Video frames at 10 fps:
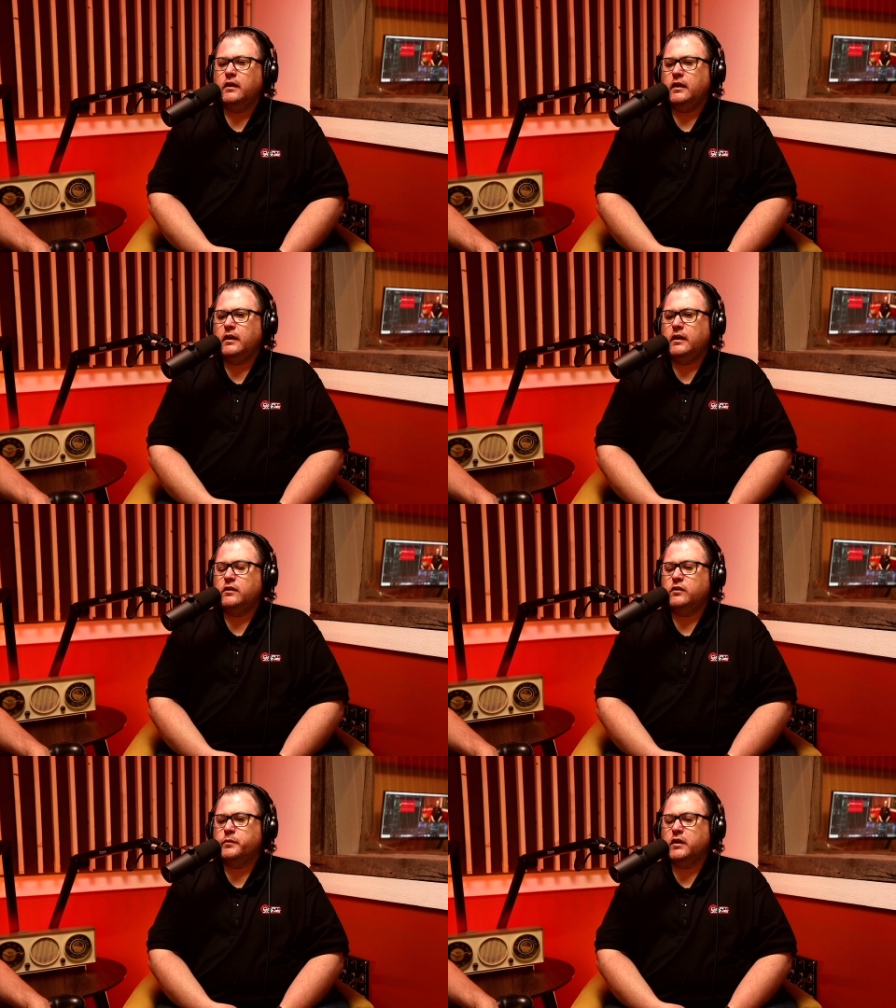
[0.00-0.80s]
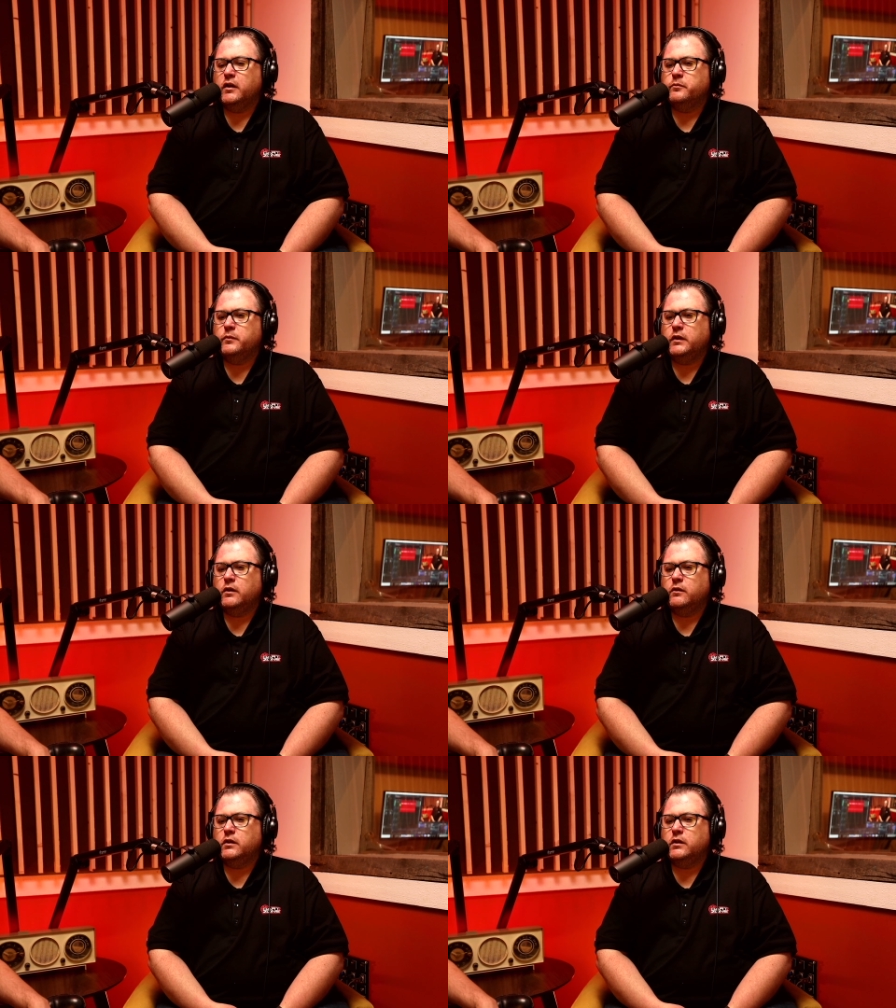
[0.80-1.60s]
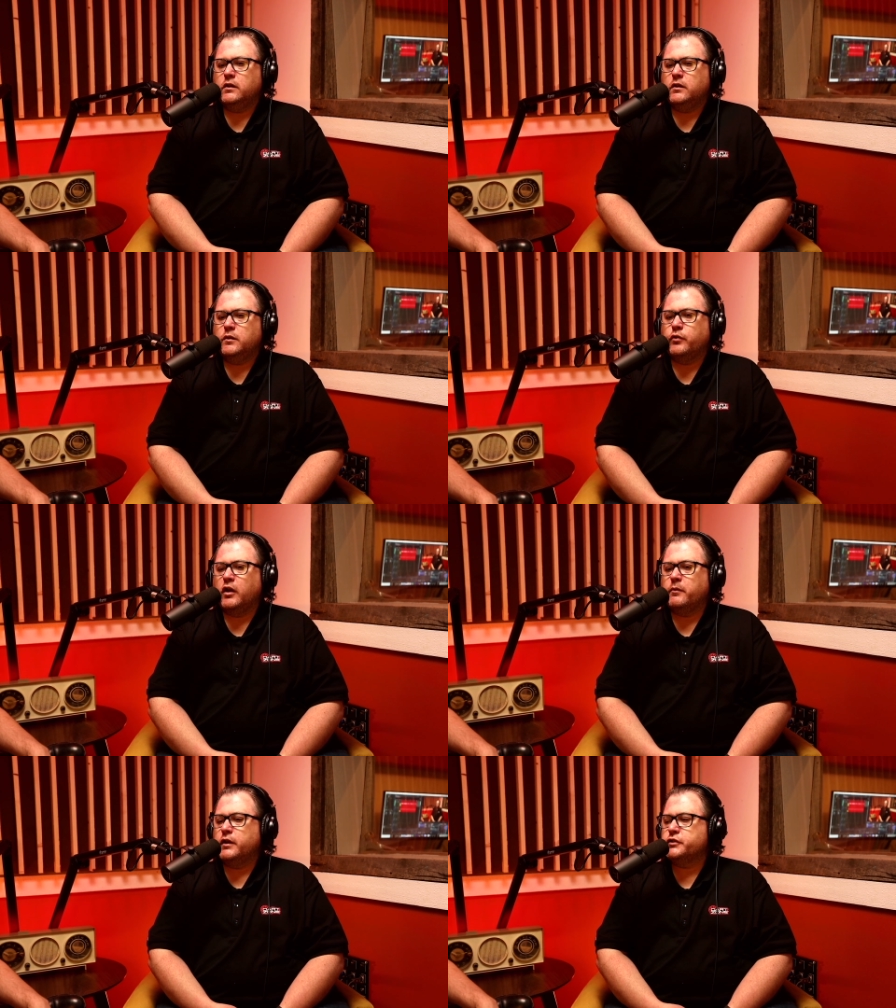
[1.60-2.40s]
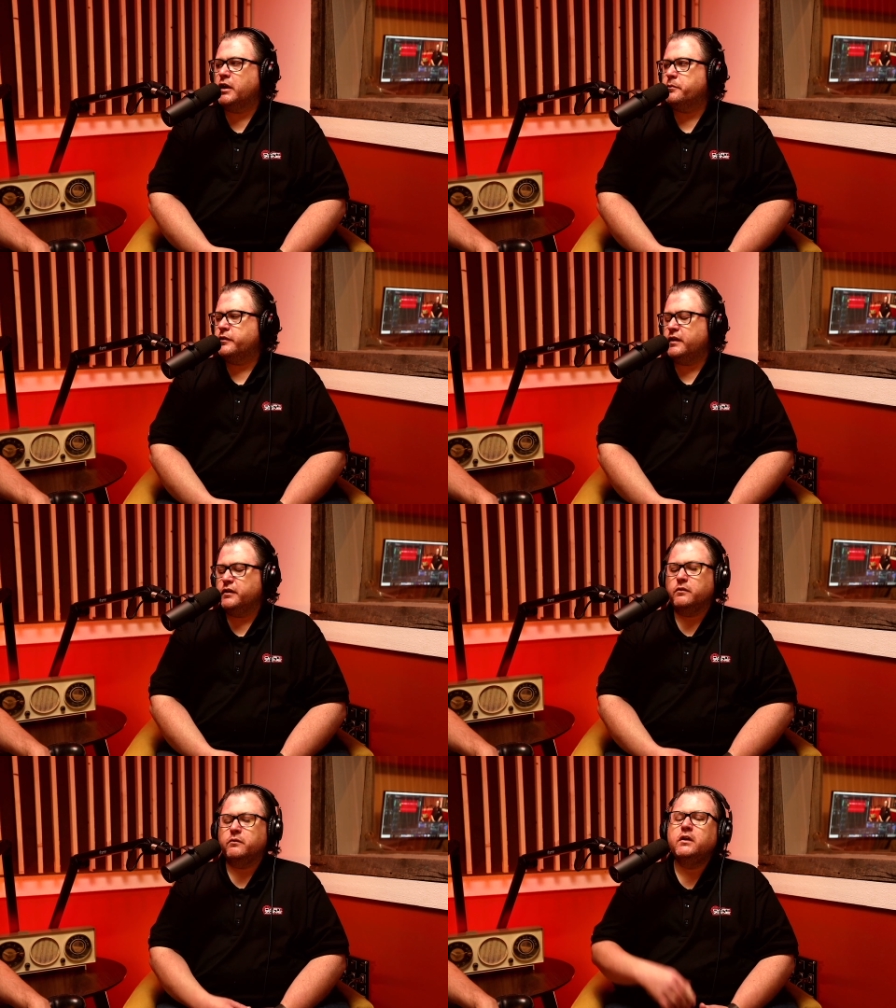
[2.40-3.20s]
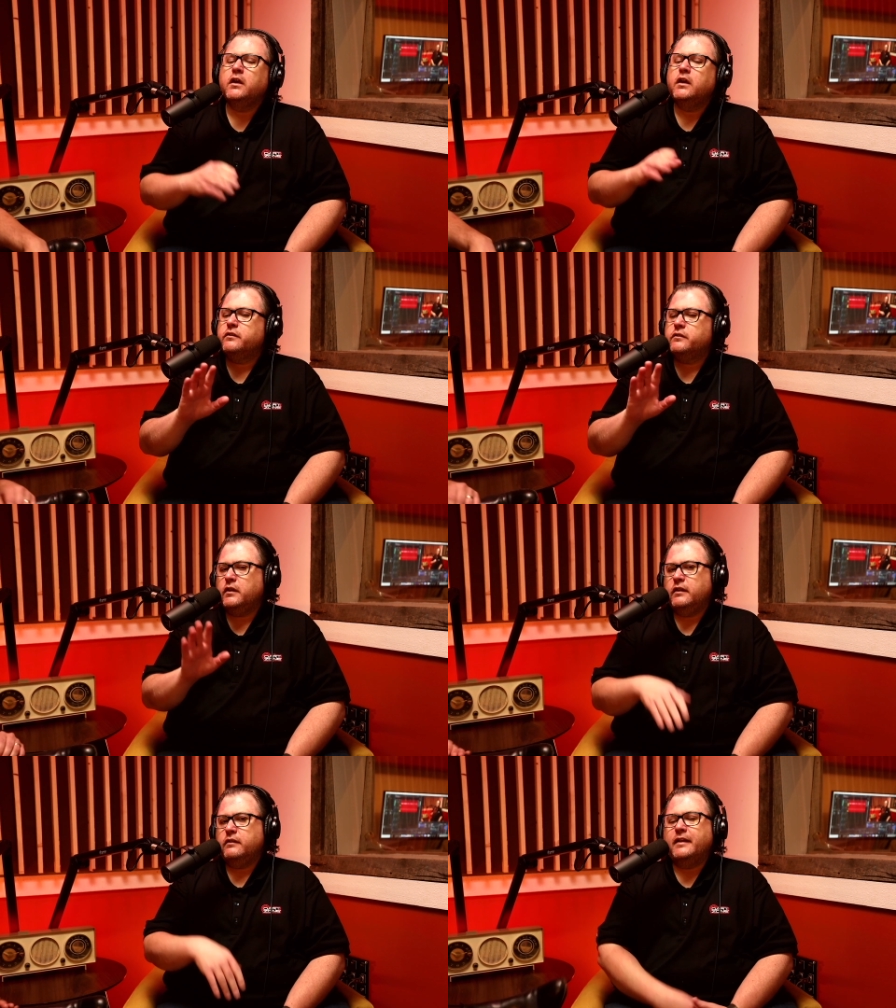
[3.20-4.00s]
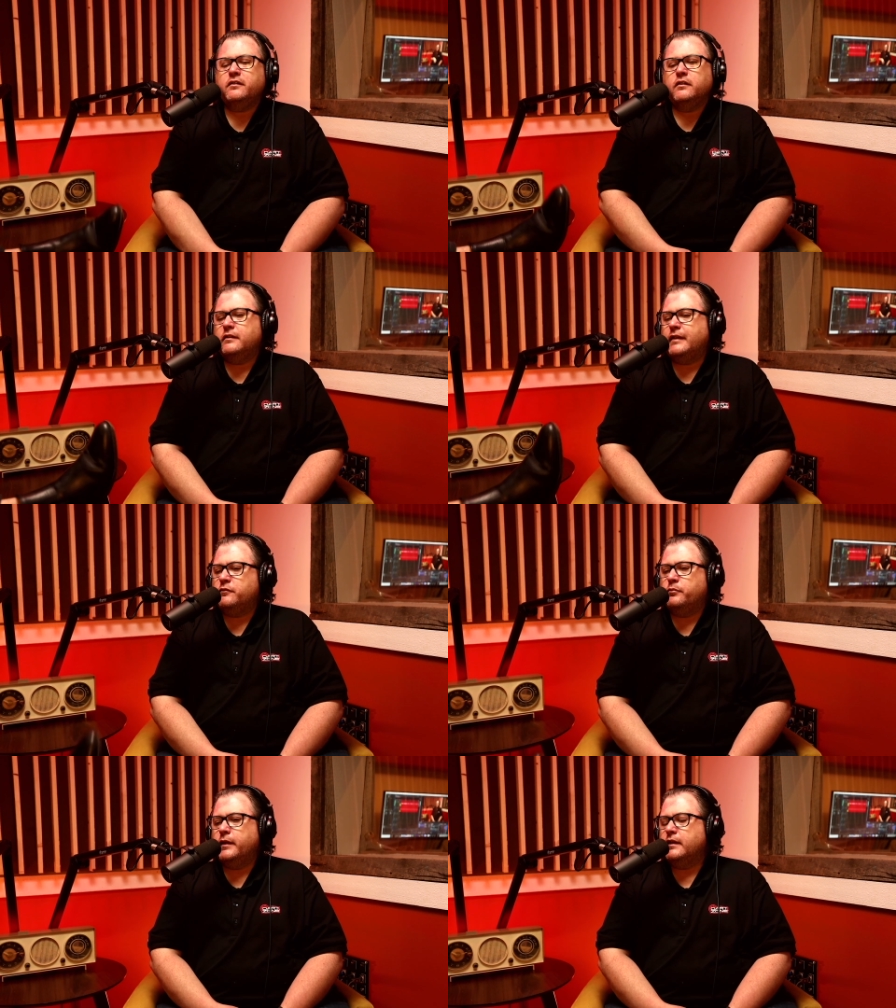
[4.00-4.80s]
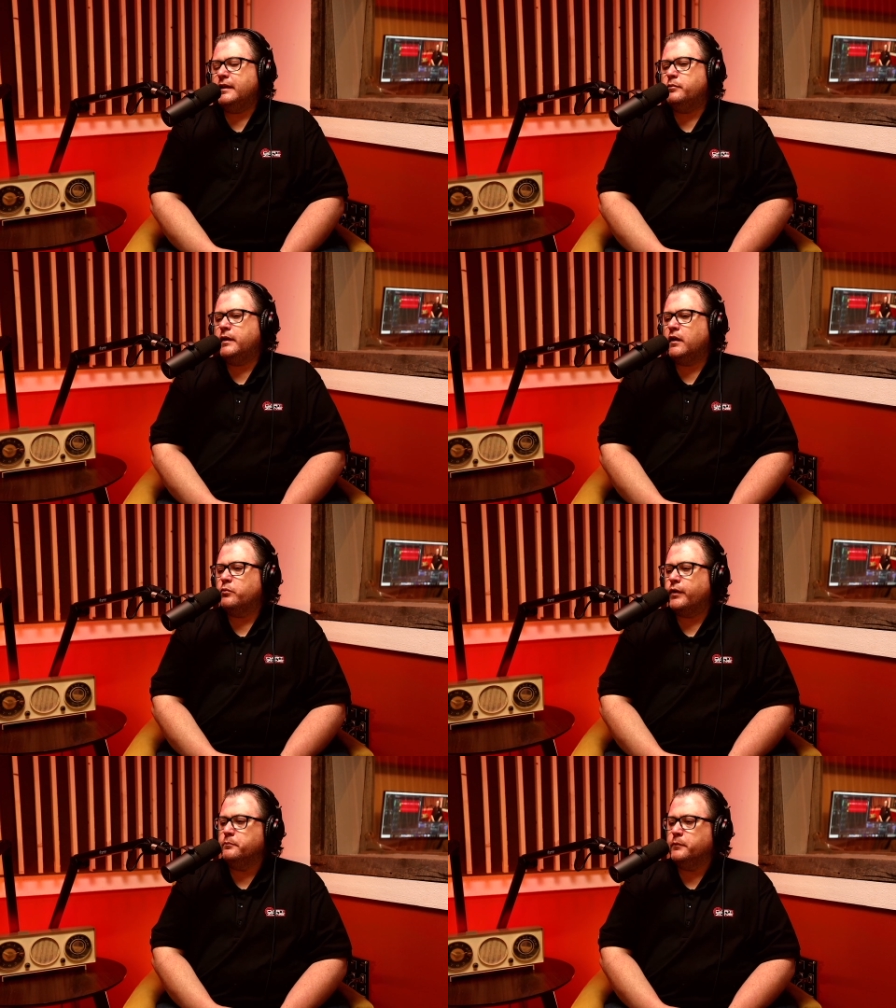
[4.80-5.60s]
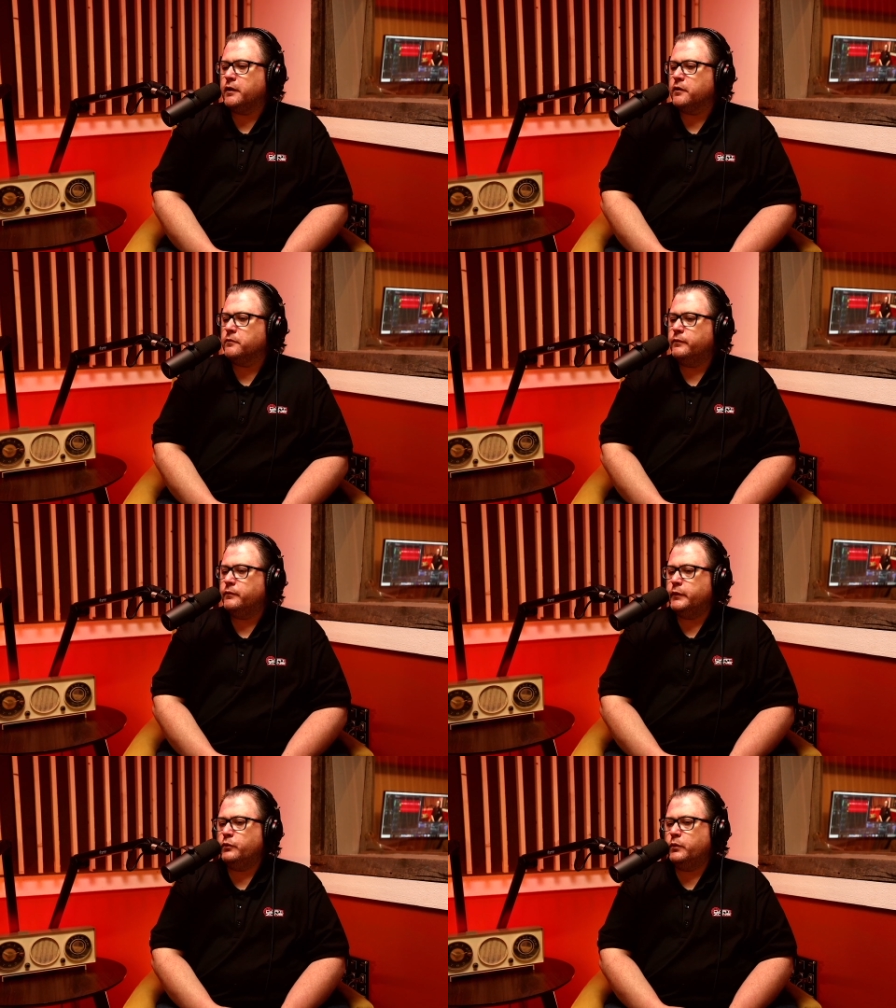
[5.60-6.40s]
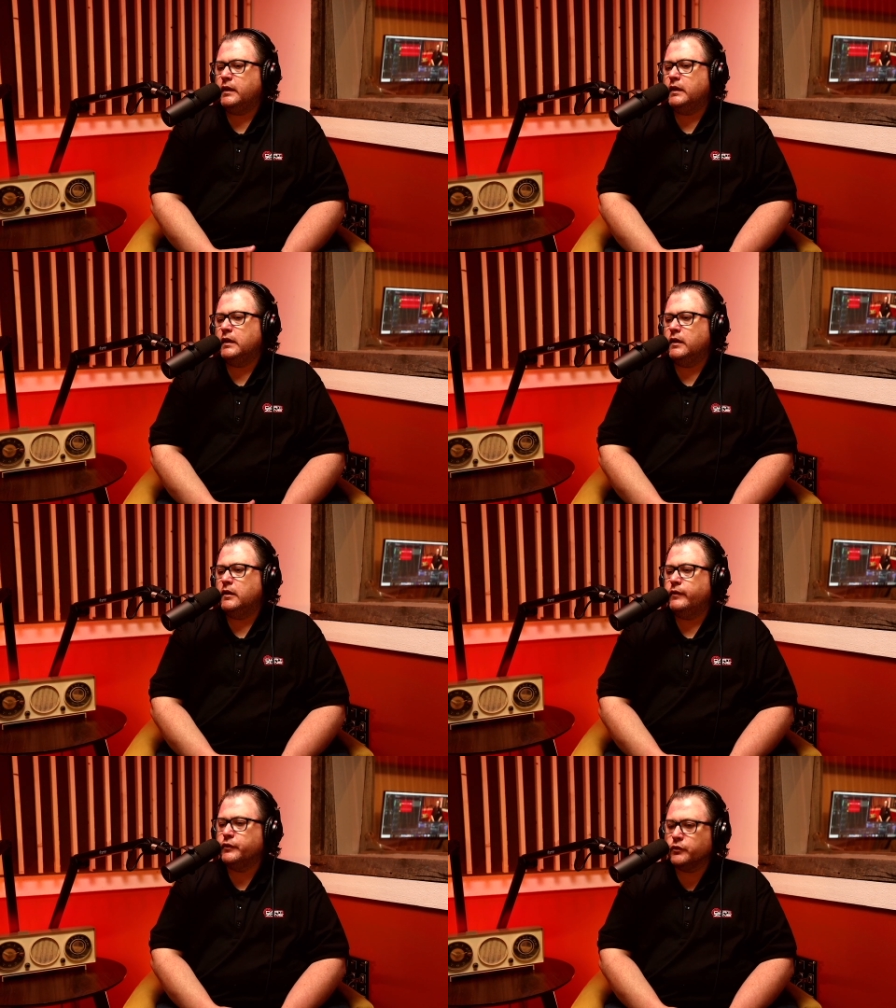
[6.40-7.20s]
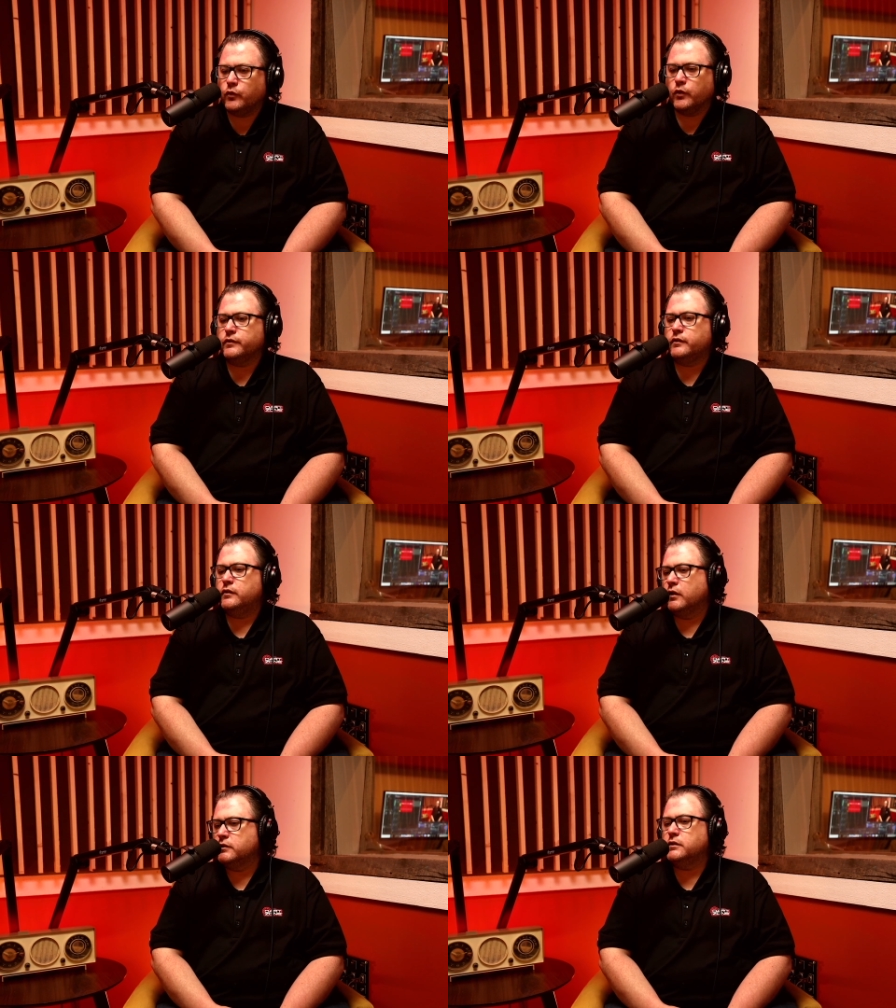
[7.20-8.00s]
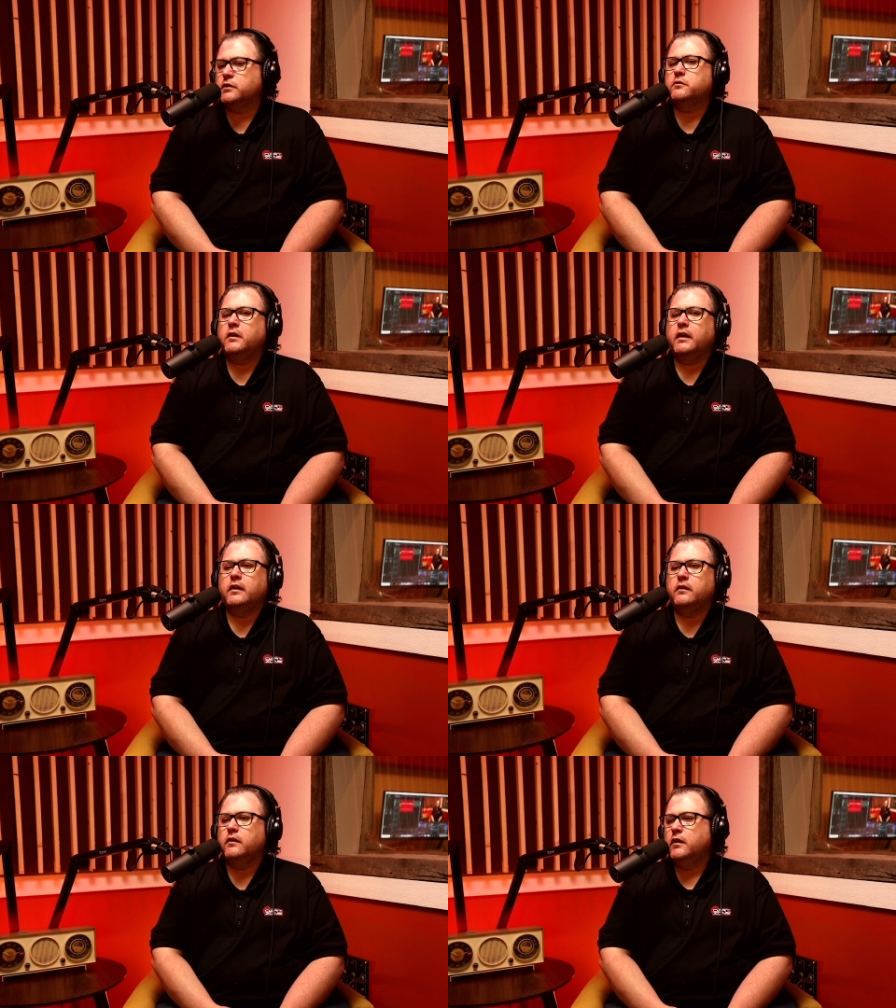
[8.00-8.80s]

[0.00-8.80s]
and you become a primary shopper there. So yeah, that's been our bread and butter between Adventure Force and Dart Zone and